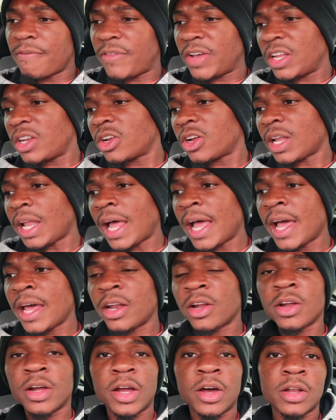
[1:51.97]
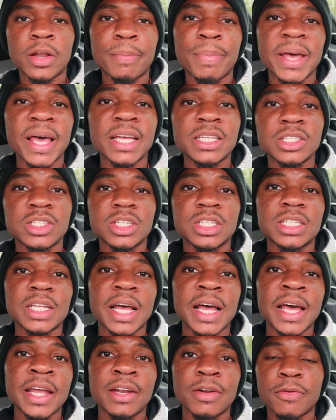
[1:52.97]
fender liner on the passenger
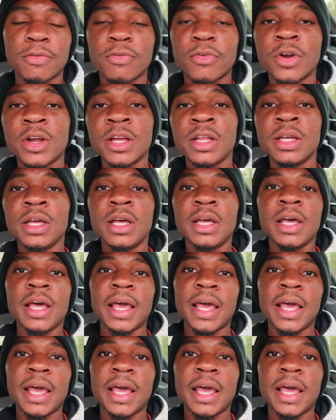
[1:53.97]
side in the front,